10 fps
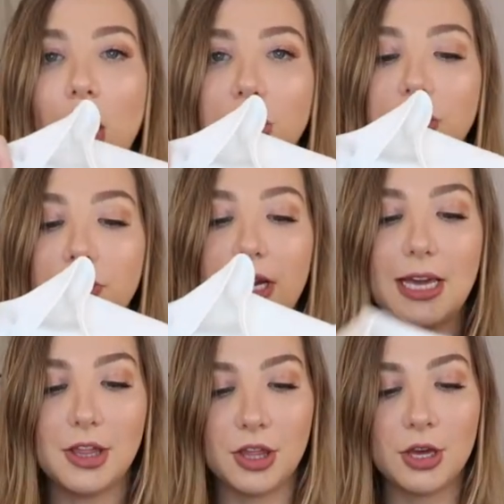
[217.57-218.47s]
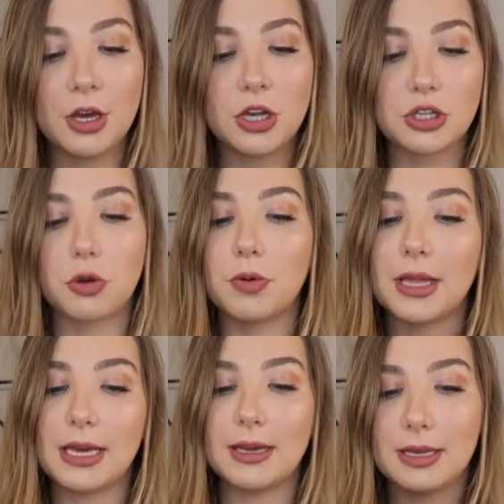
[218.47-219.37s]
underneath. So it
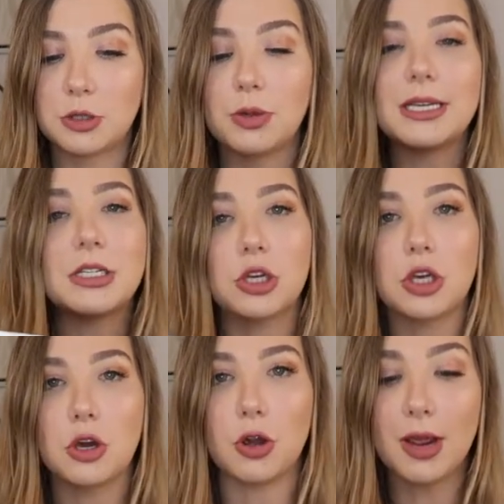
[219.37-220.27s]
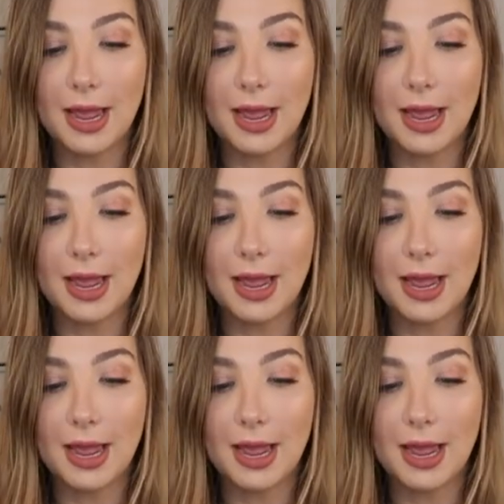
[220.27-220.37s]
really, it's really secure.